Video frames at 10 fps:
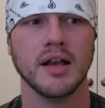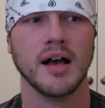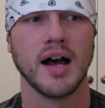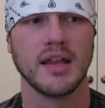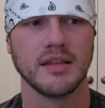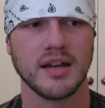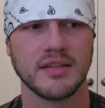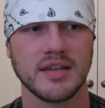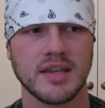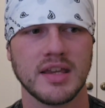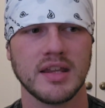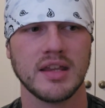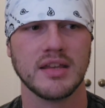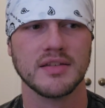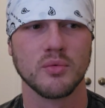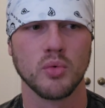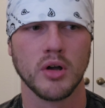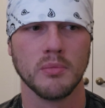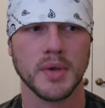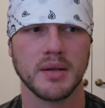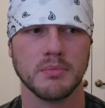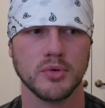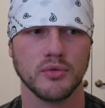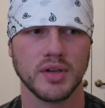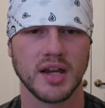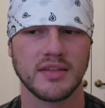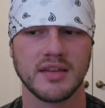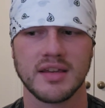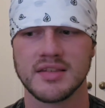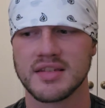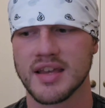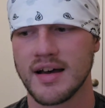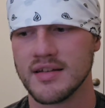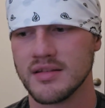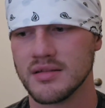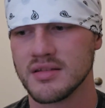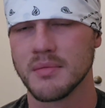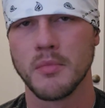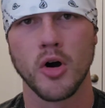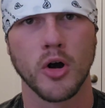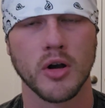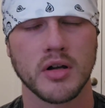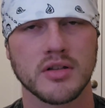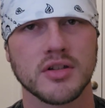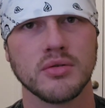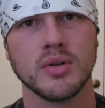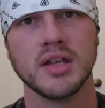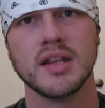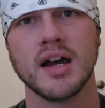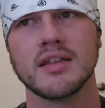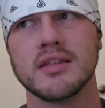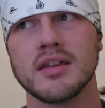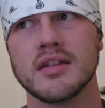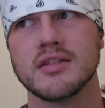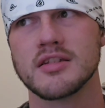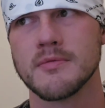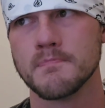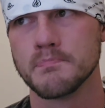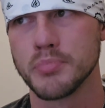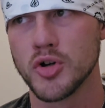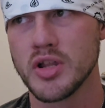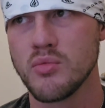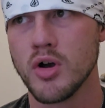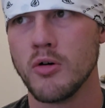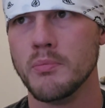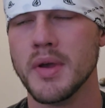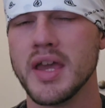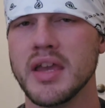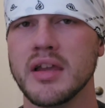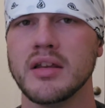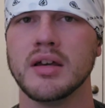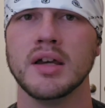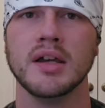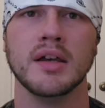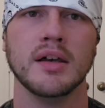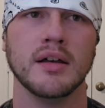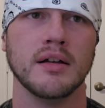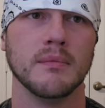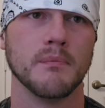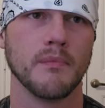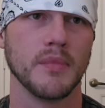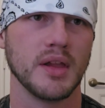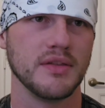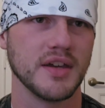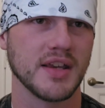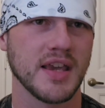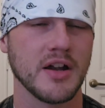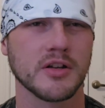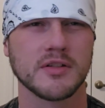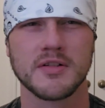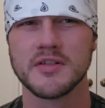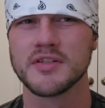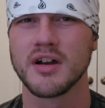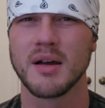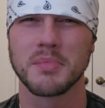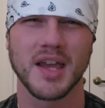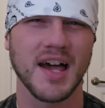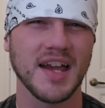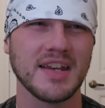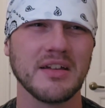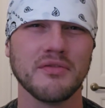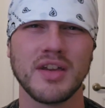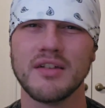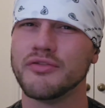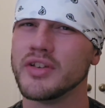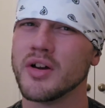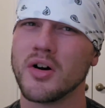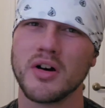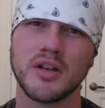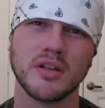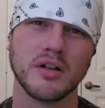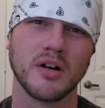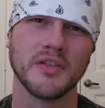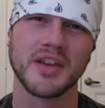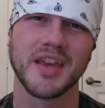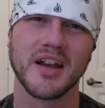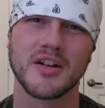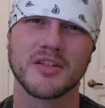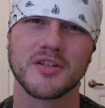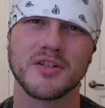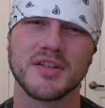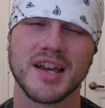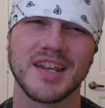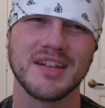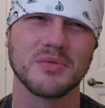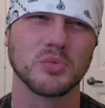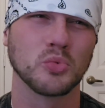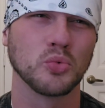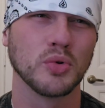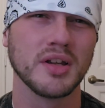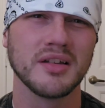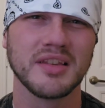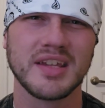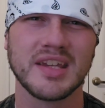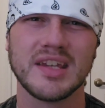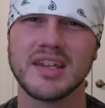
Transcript: I think it is a well-made movie. I think it's got some heart to it. I think it's pretty well made. The characters, I'm kind of iffy on the characters. I didn't really